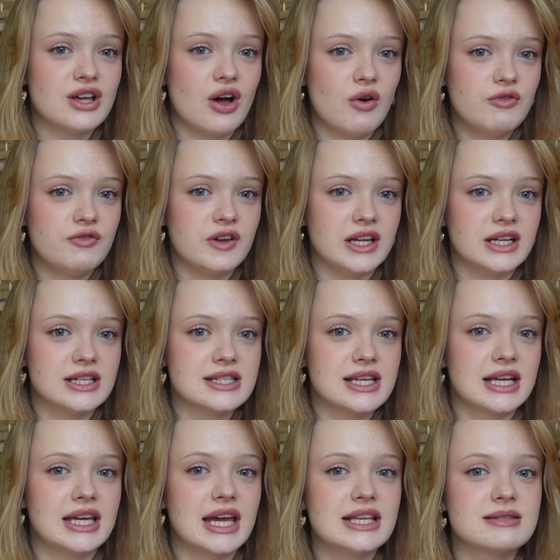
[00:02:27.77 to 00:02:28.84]
of Venus
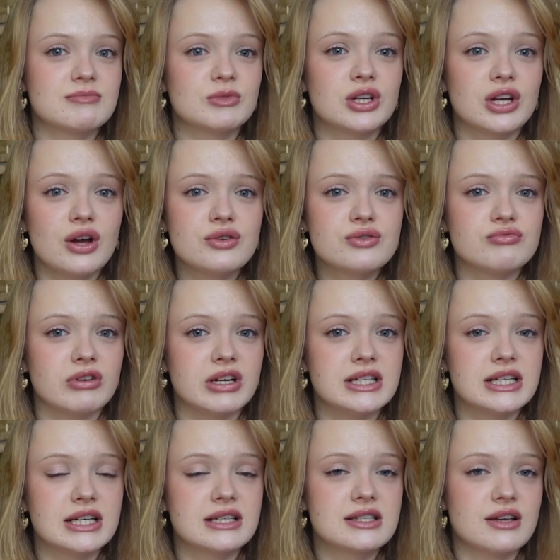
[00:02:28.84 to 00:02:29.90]
and get some close
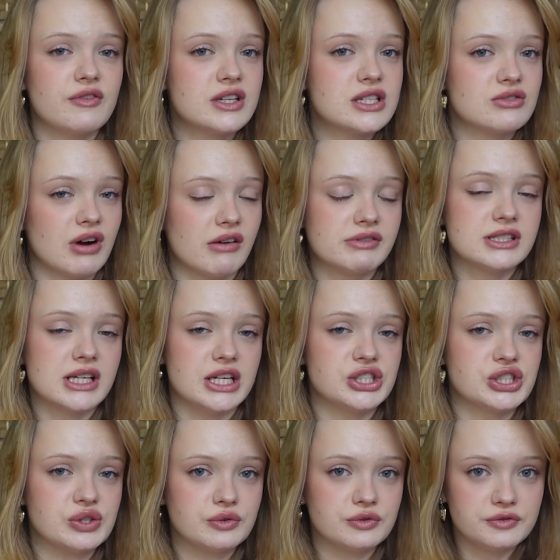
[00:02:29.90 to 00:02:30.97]
readings of its
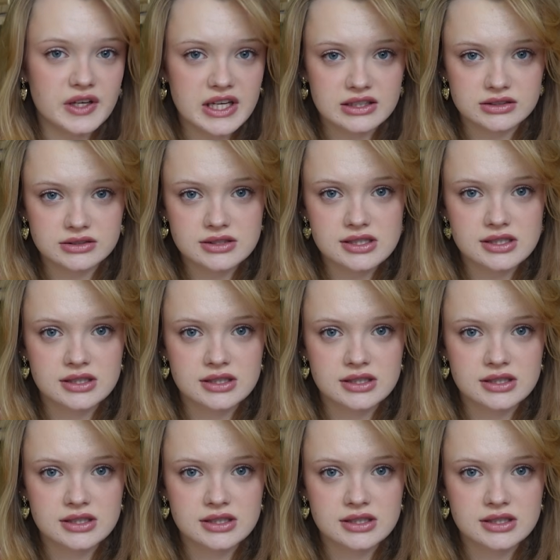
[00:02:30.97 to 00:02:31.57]
gravitational field.